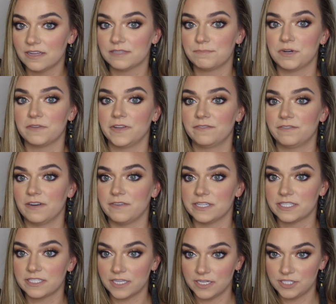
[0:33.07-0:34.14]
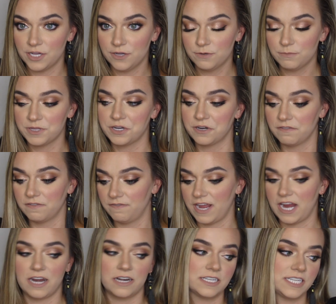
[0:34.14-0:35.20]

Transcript: It's perfect for every skin tone, whether you're fair,